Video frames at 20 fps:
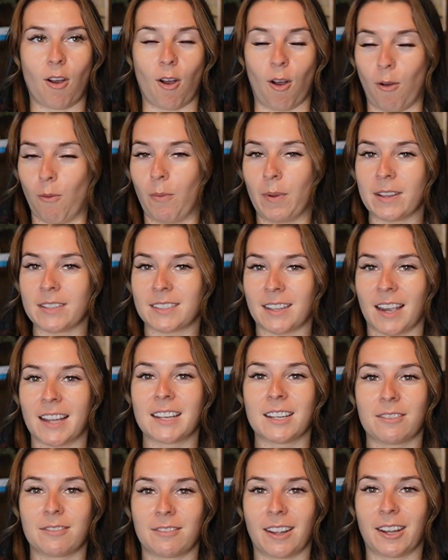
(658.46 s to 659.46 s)
always
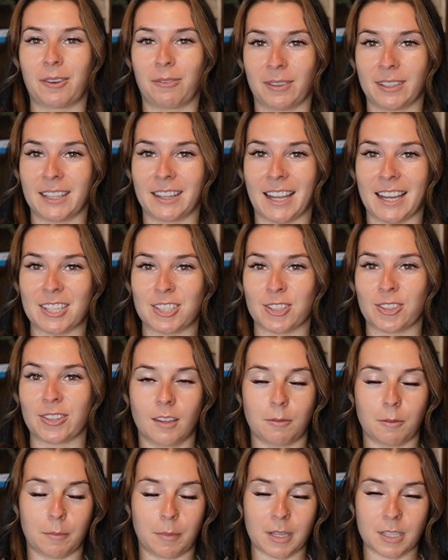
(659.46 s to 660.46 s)
kind of like really liked her.
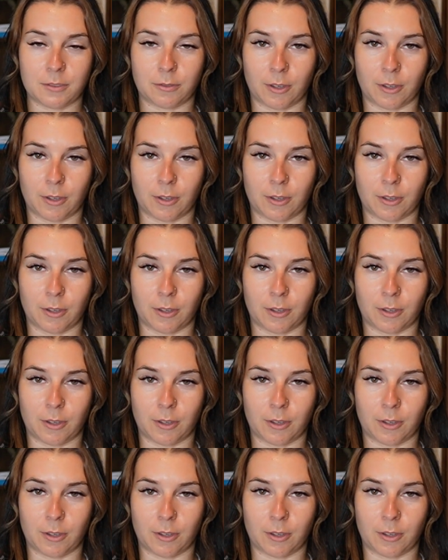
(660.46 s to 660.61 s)
They've been best